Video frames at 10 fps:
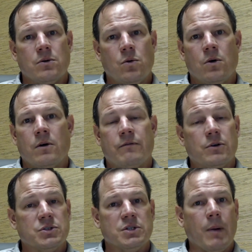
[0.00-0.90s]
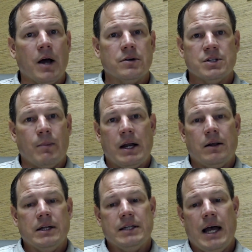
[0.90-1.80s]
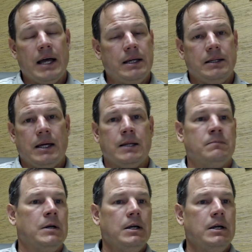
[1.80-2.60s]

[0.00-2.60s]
or a first responder or somebody like that. And then